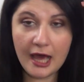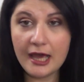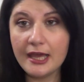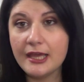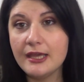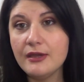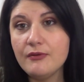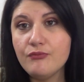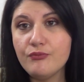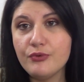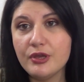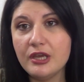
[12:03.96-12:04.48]

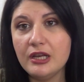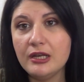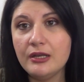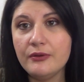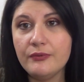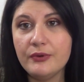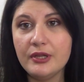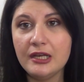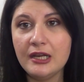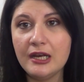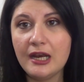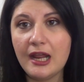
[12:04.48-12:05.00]
I really,
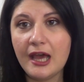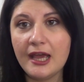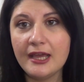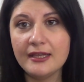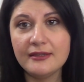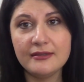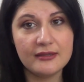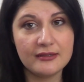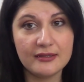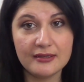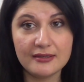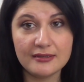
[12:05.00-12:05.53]
really
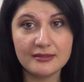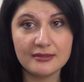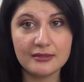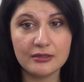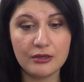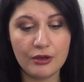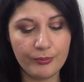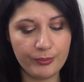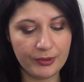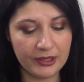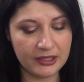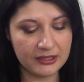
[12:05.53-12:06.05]
liked it. It's
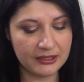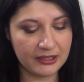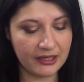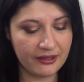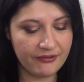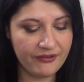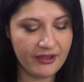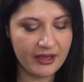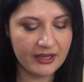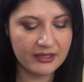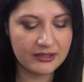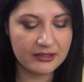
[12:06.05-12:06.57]
completely
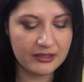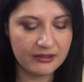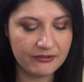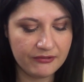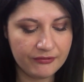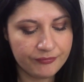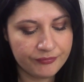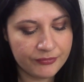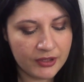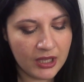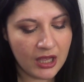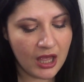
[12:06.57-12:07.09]
effective.
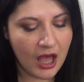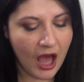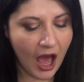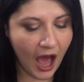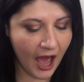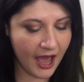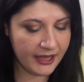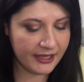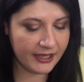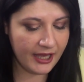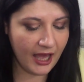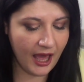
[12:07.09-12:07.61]

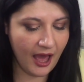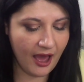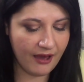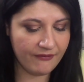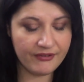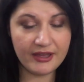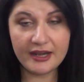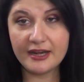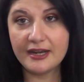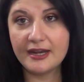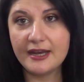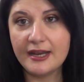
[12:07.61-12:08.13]
I
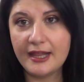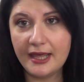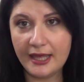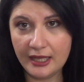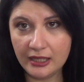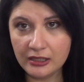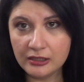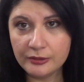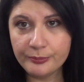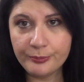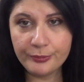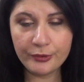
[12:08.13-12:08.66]
have a
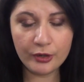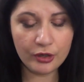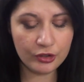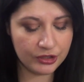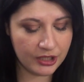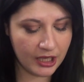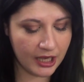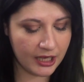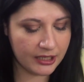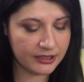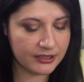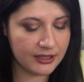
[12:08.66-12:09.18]
nail
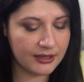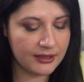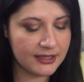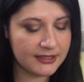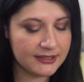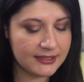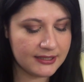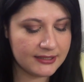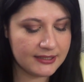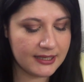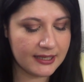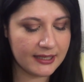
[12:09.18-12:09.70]
product, and
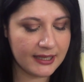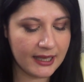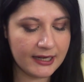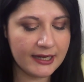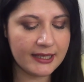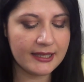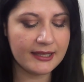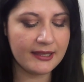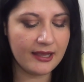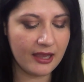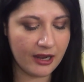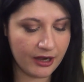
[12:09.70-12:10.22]
this is again
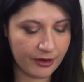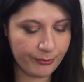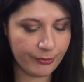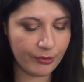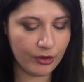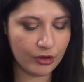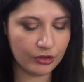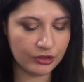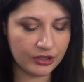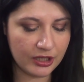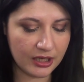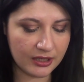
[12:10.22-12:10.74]
a care
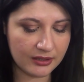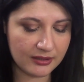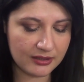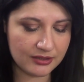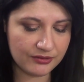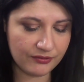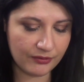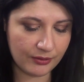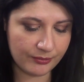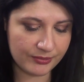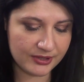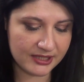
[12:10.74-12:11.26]
product.
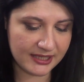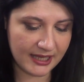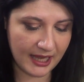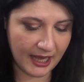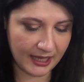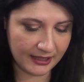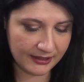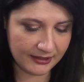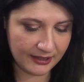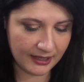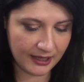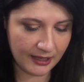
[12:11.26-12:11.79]
It's from
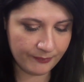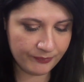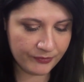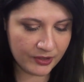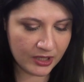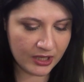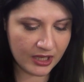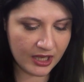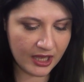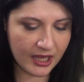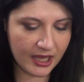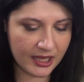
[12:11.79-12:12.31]
Ciate,
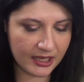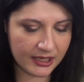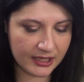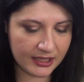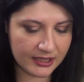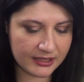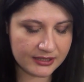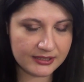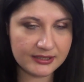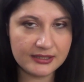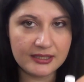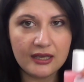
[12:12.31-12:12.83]
and
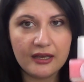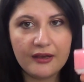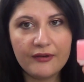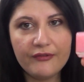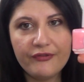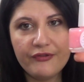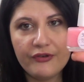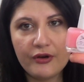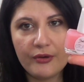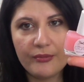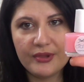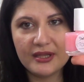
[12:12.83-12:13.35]
it's
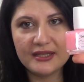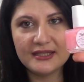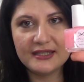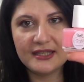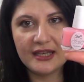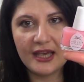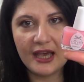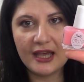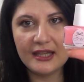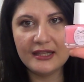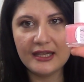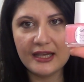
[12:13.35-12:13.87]
from the
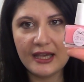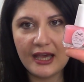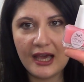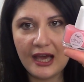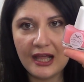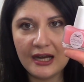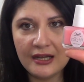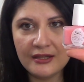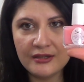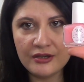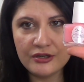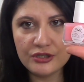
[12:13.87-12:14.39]
Ciate
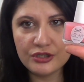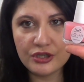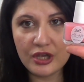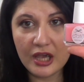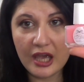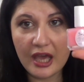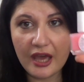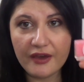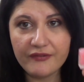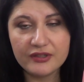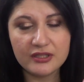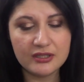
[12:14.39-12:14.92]
calendar, so
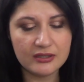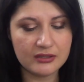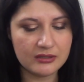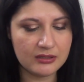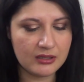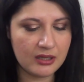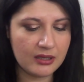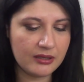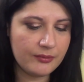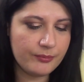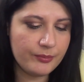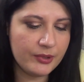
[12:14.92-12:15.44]
I have it
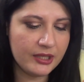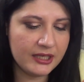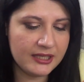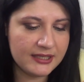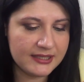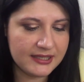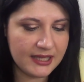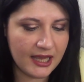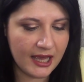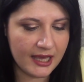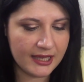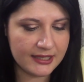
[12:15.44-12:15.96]
in a mini
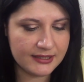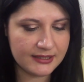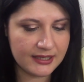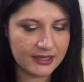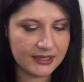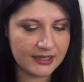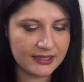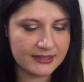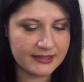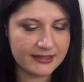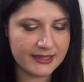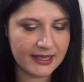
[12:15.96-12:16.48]
size,
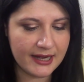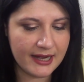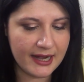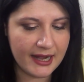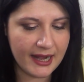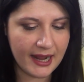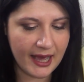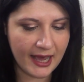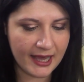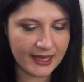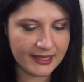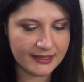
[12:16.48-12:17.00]
and it's the
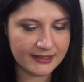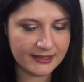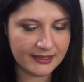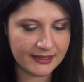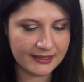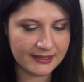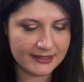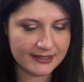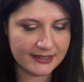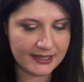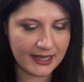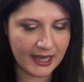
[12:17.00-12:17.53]
Knight
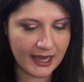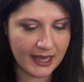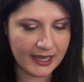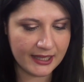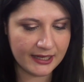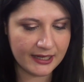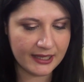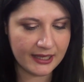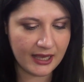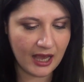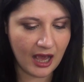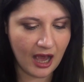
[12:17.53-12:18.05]
in
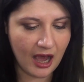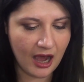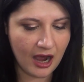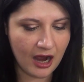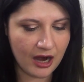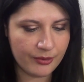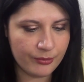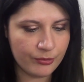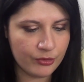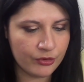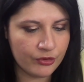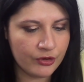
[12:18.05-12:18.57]
Shining
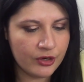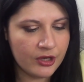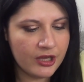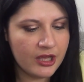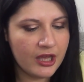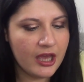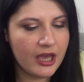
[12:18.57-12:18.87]
Armor.